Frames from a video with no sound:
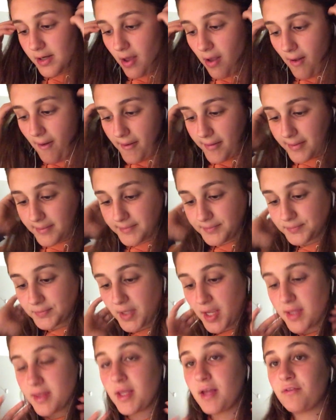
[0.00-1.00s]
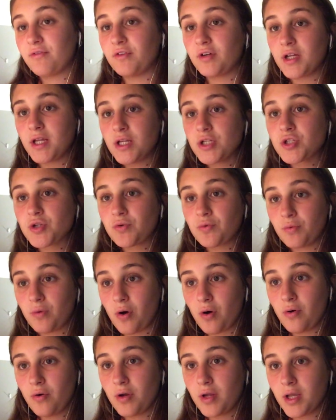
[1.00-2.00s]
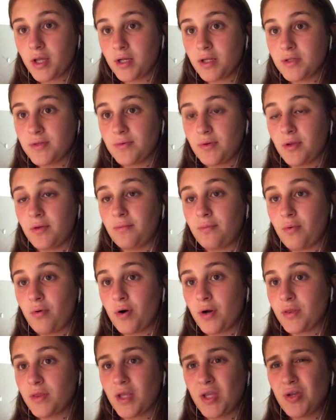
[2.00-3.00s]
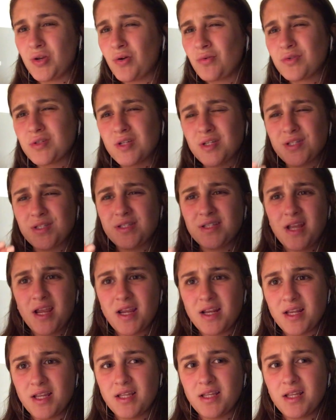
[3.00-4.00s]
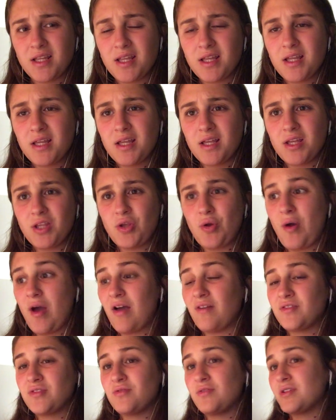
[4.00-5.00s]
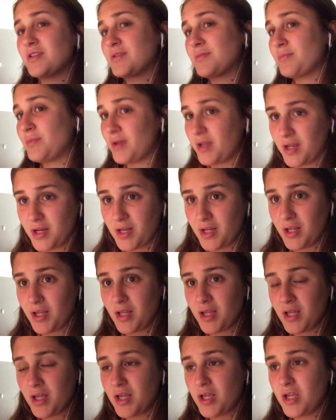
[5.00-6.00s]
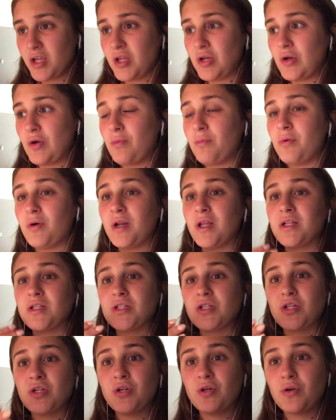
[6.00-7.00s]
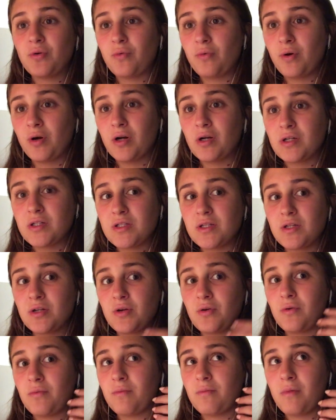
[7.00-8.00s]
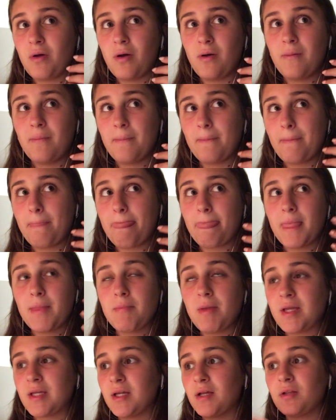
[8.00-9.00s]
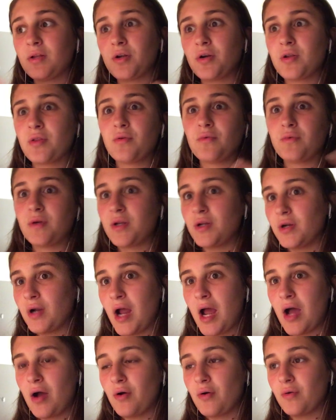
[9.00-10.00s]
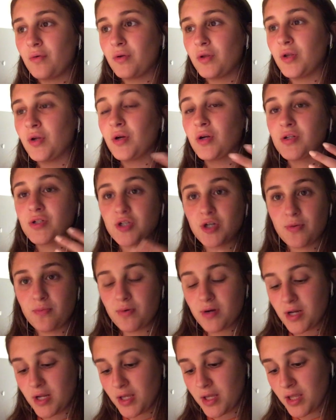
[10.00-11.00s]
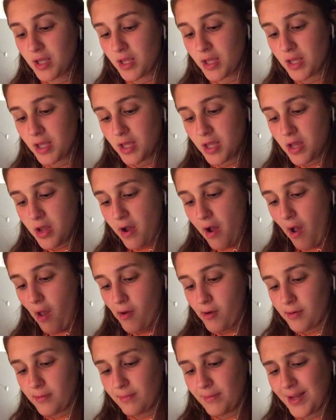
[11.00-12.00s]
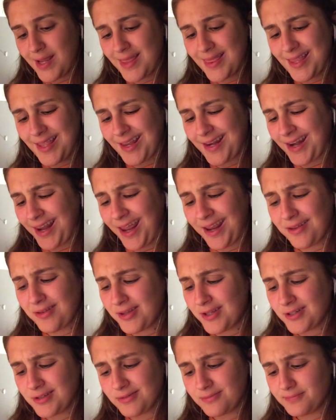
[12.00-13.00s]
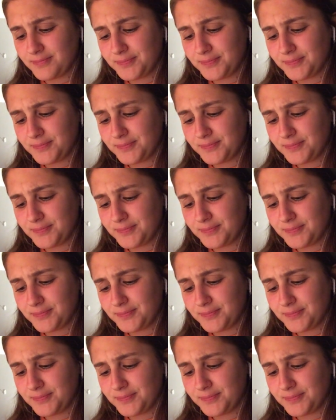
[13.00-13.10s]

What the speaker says: And then for each quote, it is really important that you don't just state it, you have to explain it, put it into your words, make it clear to the reader how you're interpreting it. And then I